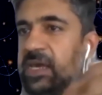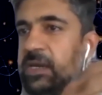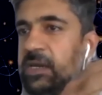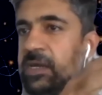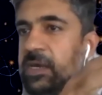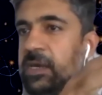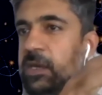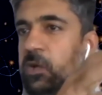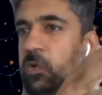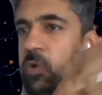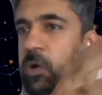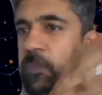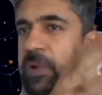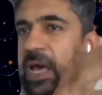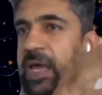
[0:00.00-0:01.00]
And
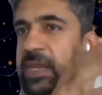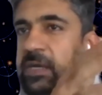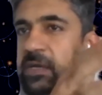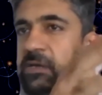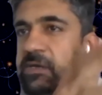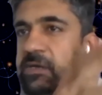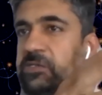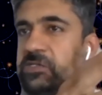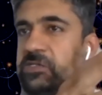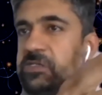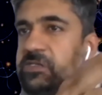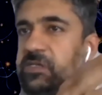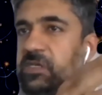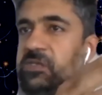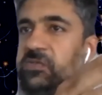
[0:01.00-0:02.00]
we're planning
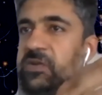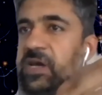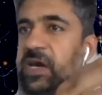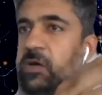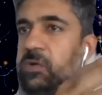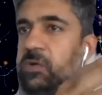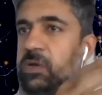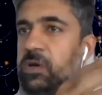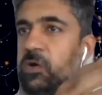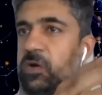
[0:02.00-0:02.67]
contingencies around,